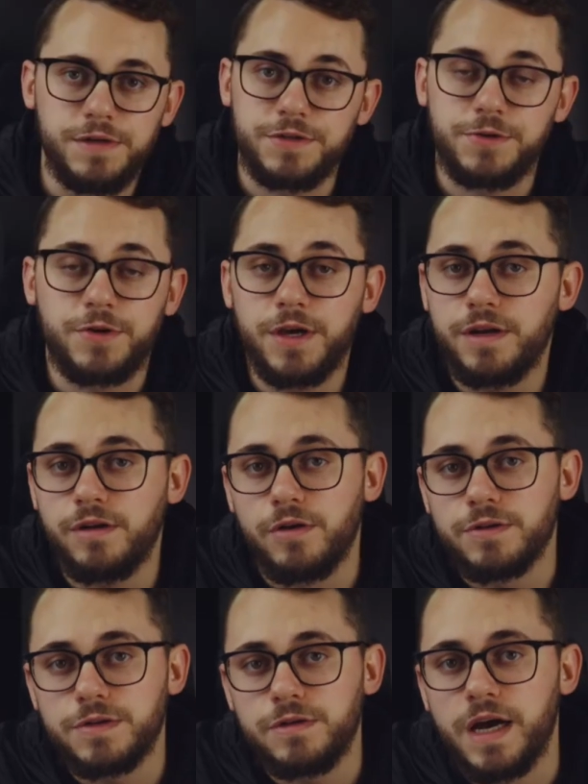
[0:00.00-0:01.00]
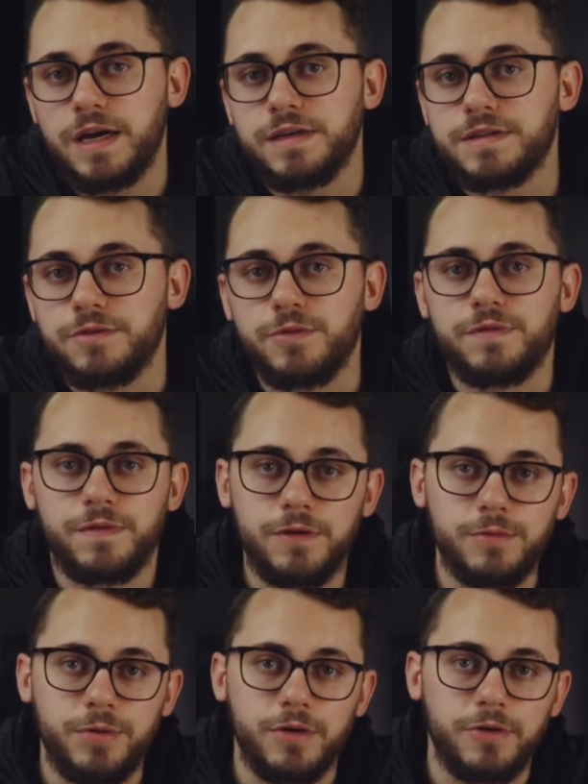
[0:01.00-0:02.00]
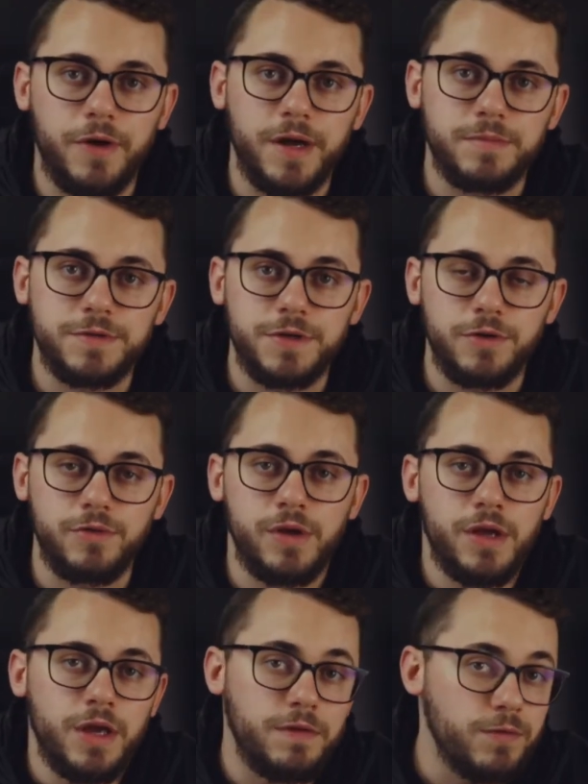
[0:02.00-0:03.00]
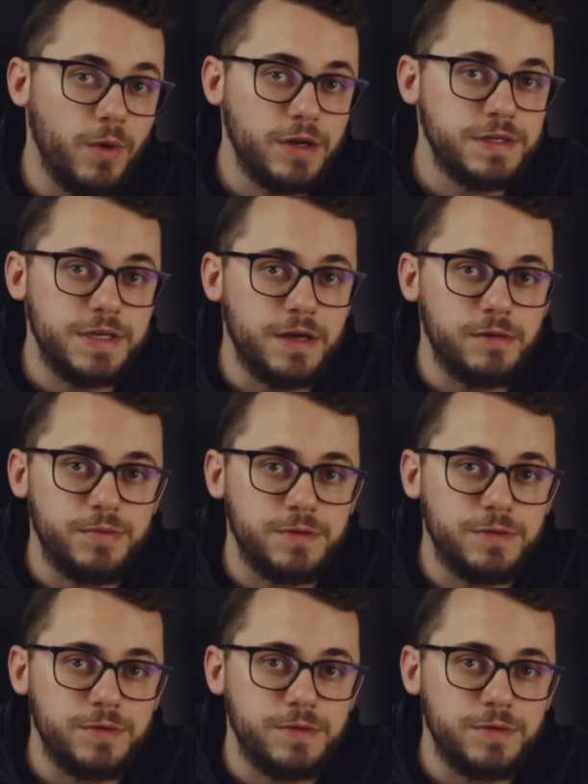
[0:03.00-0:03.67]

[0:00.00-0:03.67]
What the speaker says: Distrokid also has a referral program, so if you wanted to get a